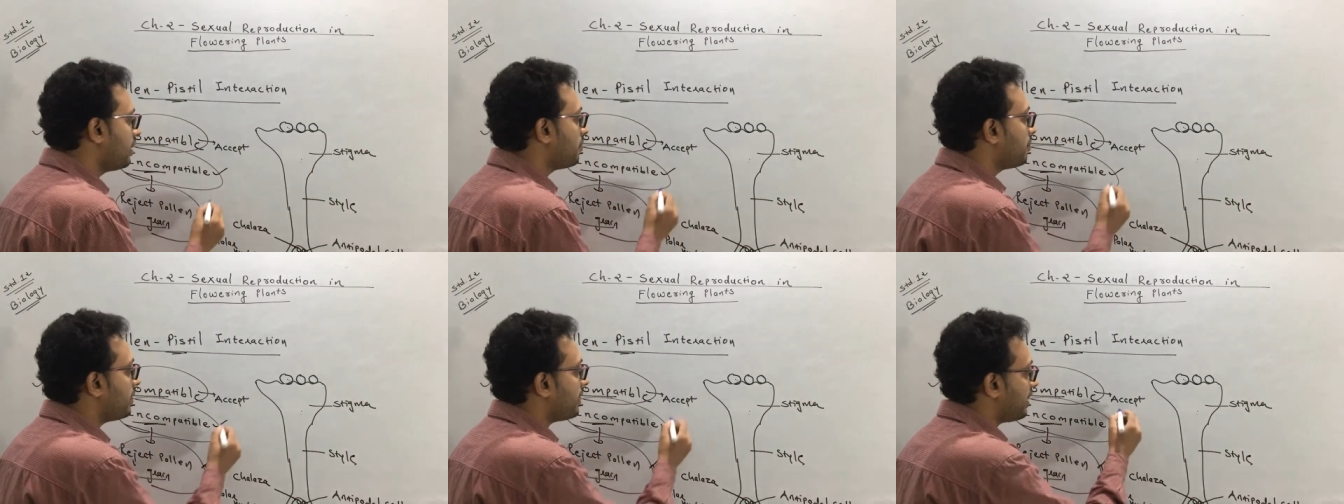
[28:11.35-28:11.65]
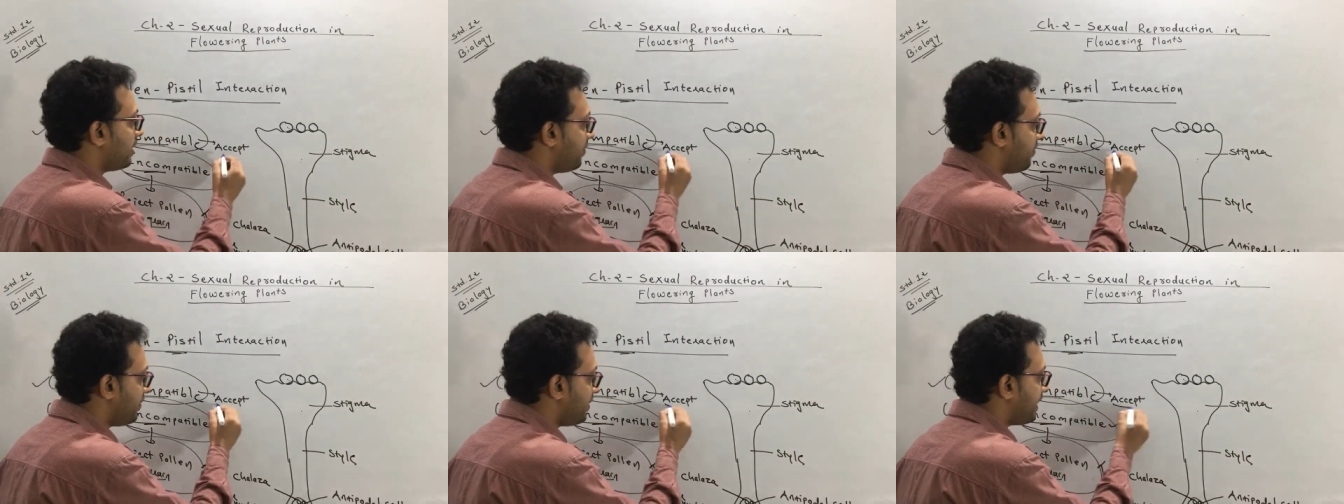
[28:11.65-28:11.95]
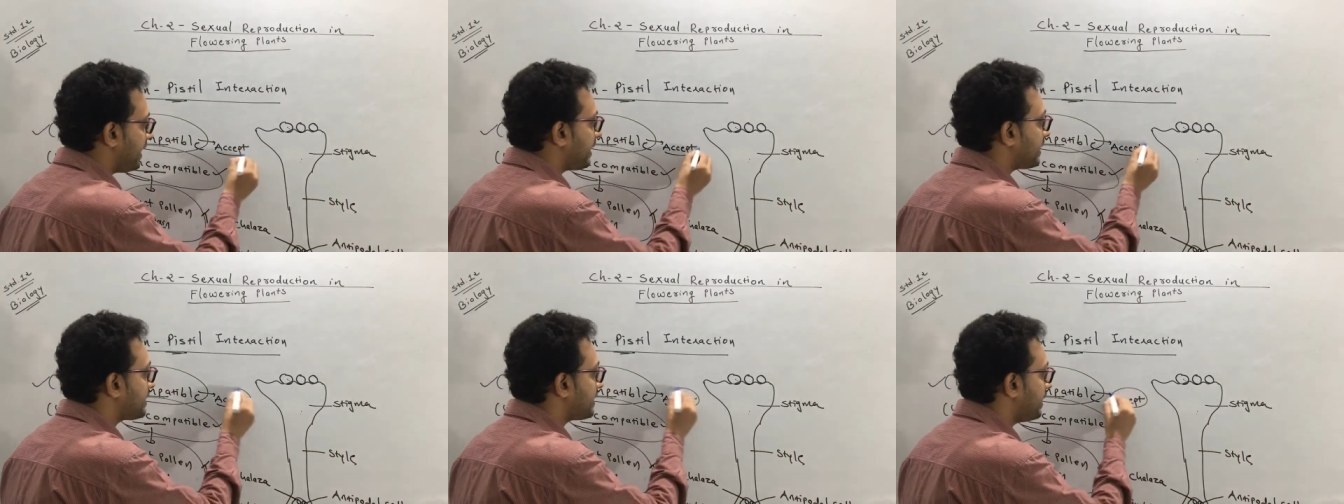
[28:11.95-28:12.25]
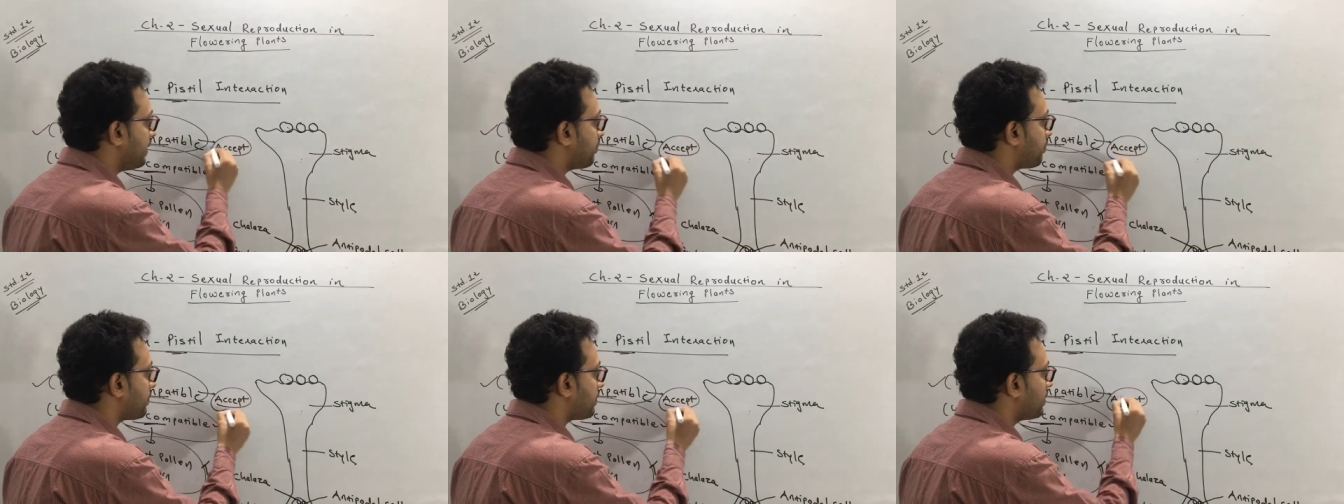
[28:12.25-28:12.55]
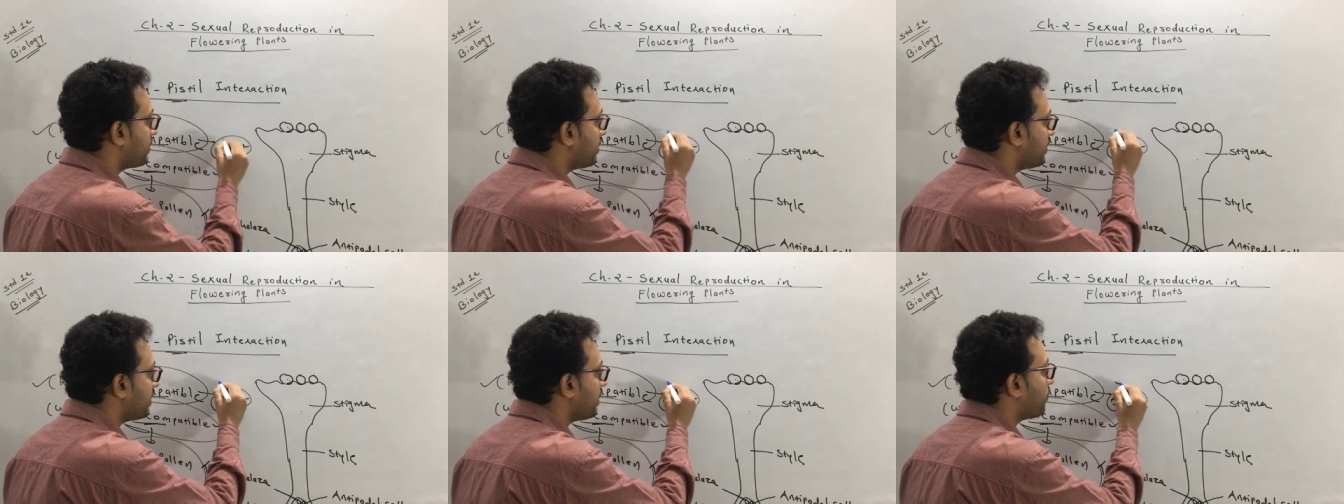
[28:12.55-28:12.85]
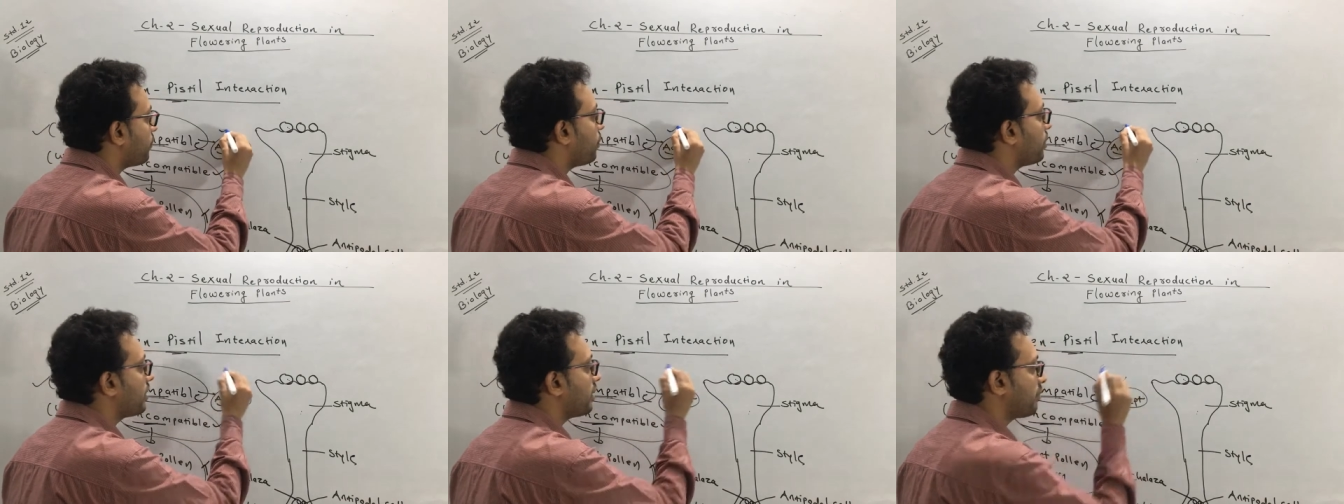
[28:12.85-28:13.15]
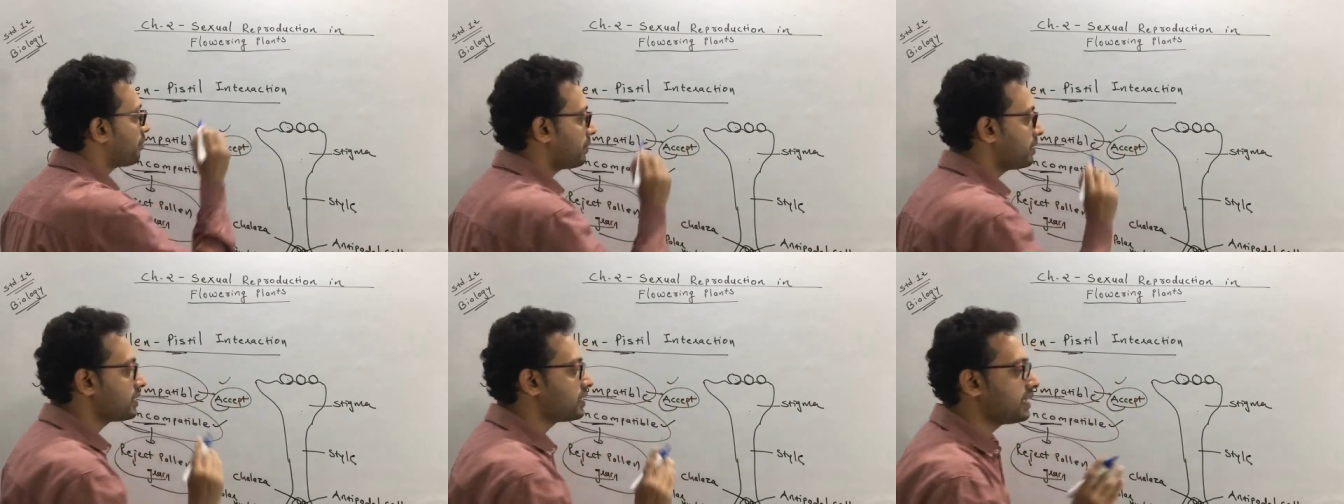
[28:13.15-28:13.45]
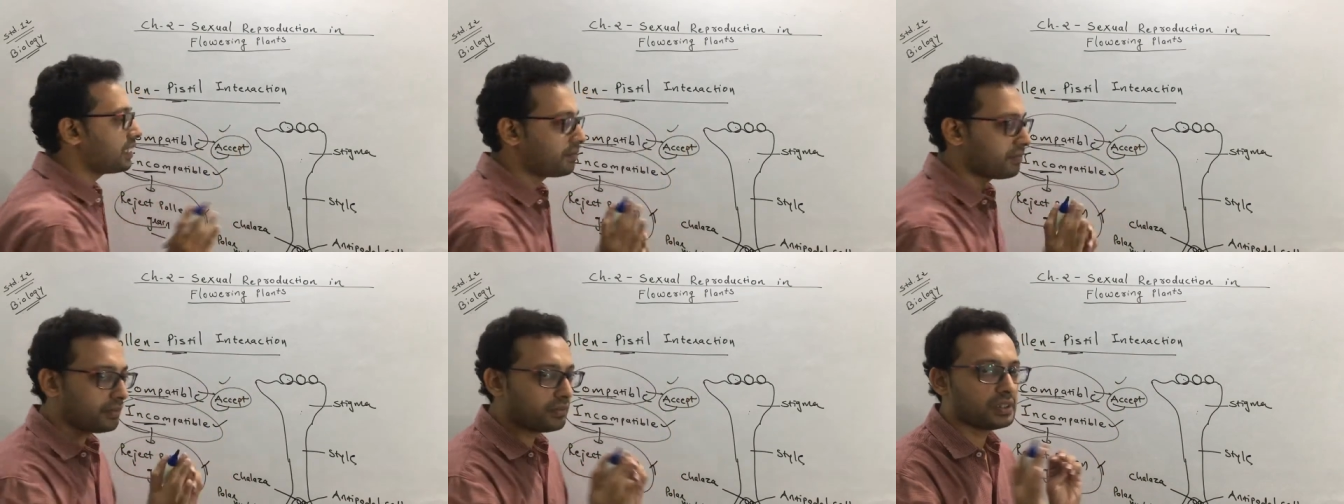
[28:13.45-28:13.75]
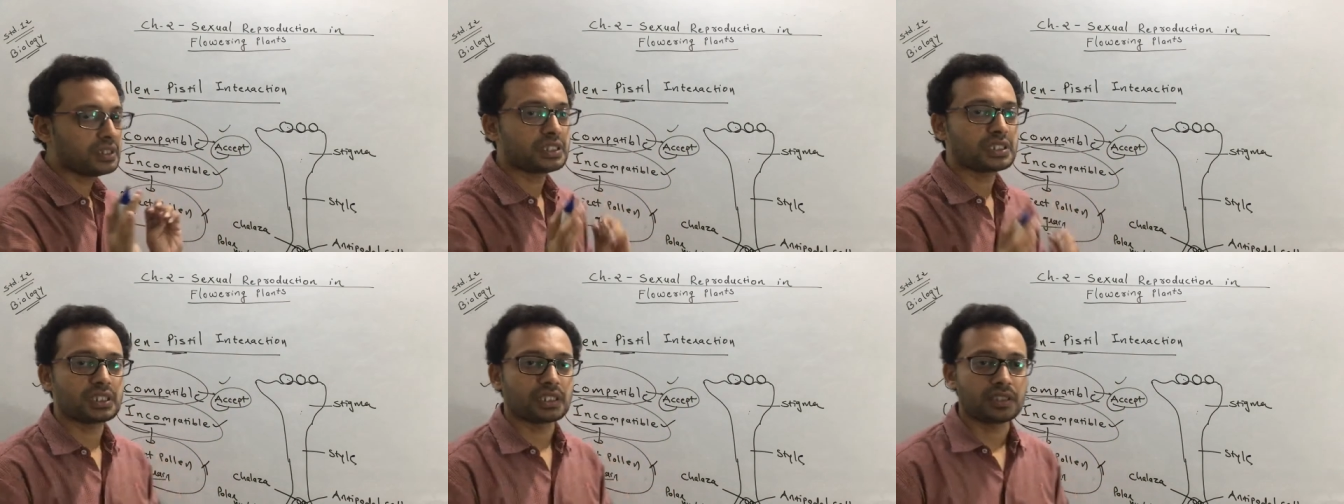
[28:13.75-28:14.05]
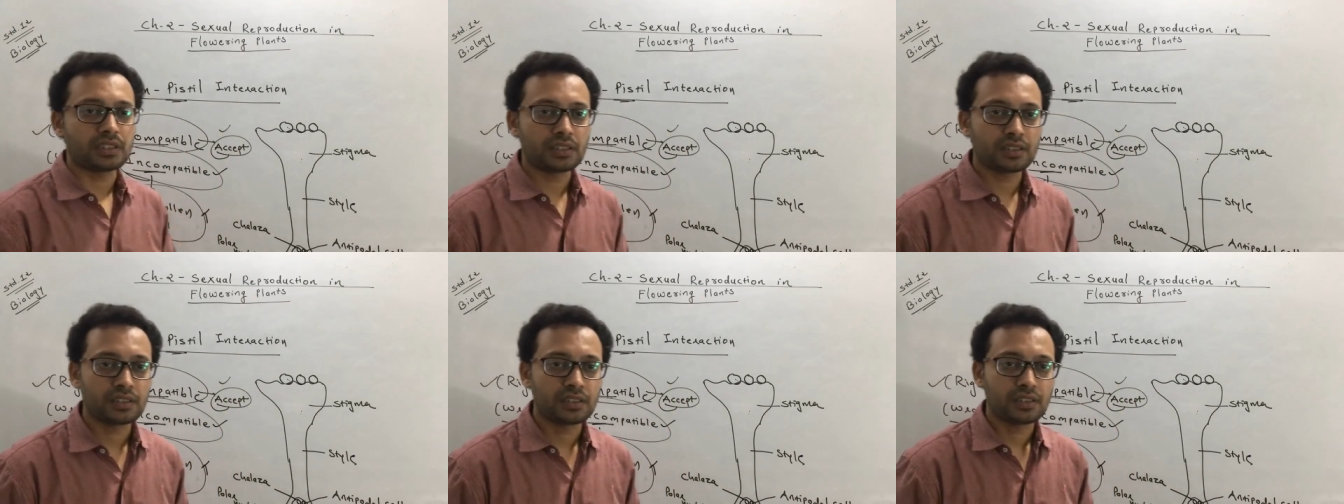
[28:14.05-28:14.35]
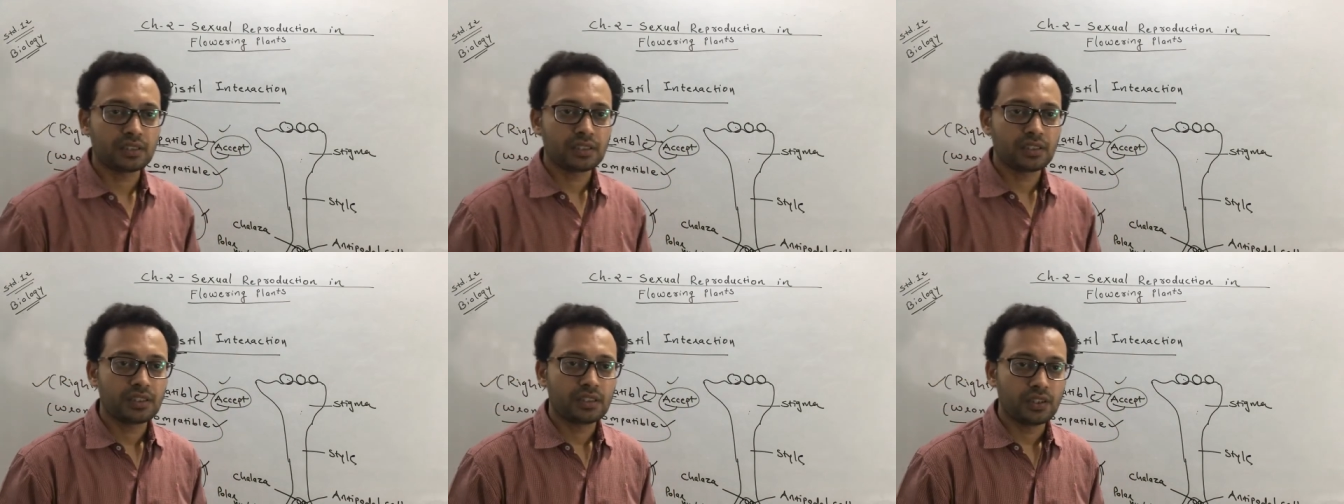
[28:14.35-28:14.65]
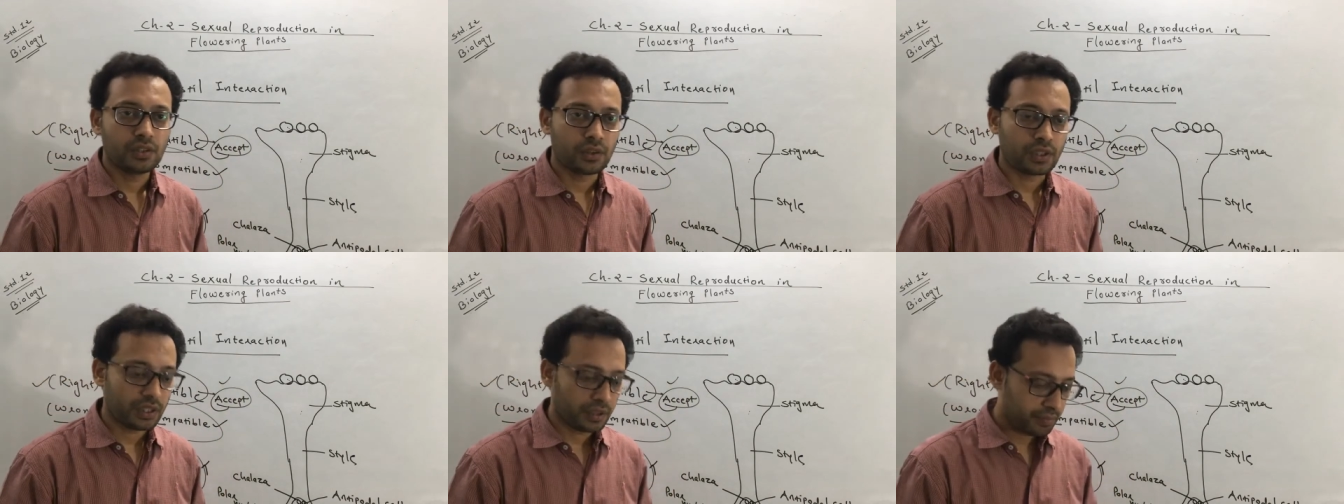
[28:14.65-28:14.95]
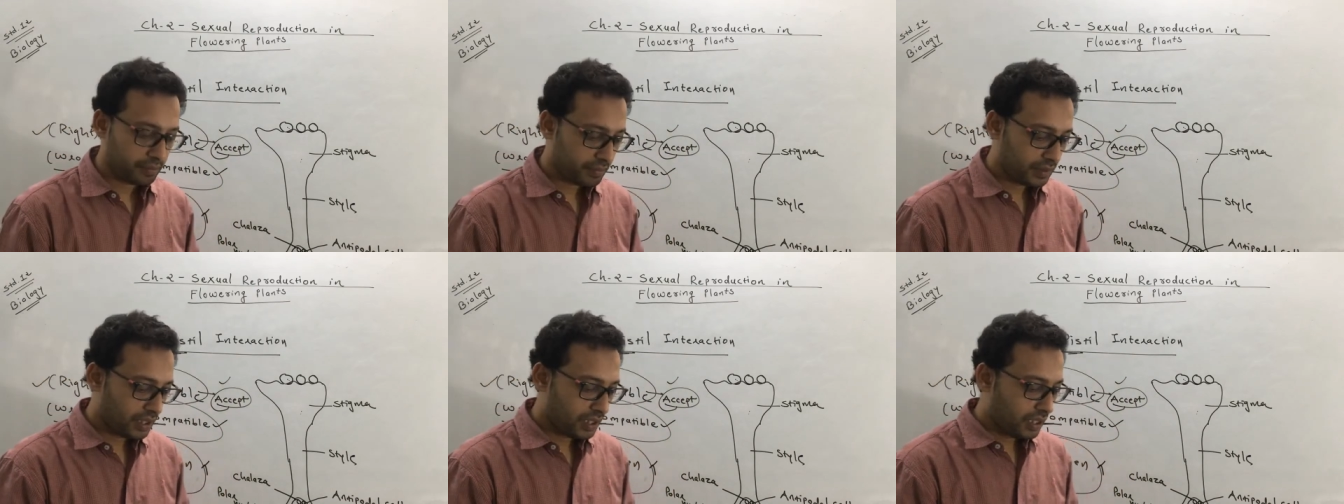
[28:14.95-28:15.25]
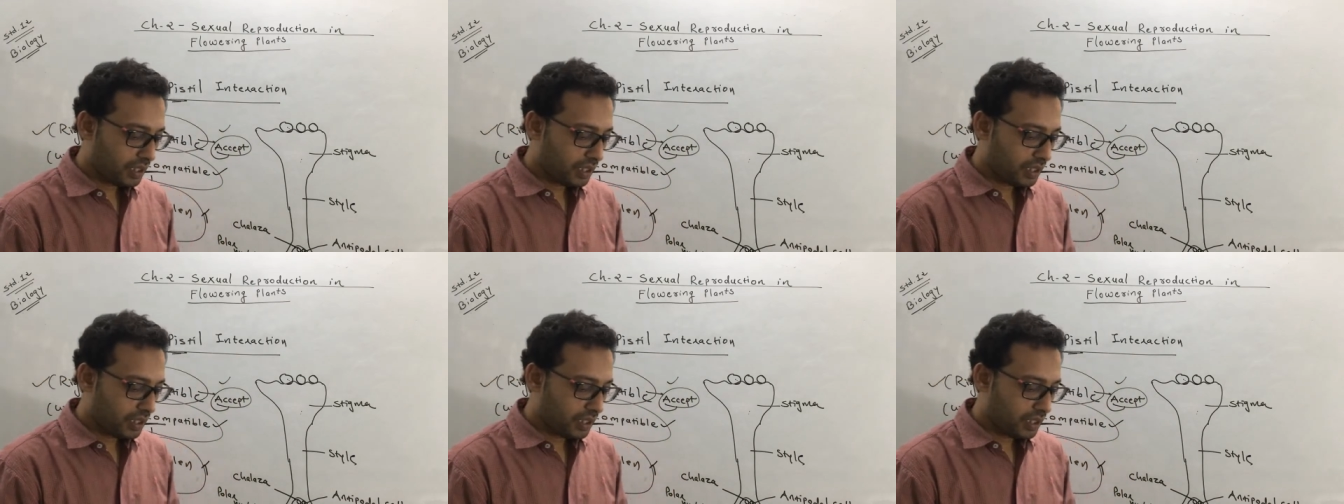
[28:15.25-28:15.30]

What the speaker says: But if it accepts, then what happens, that we will see. Okay?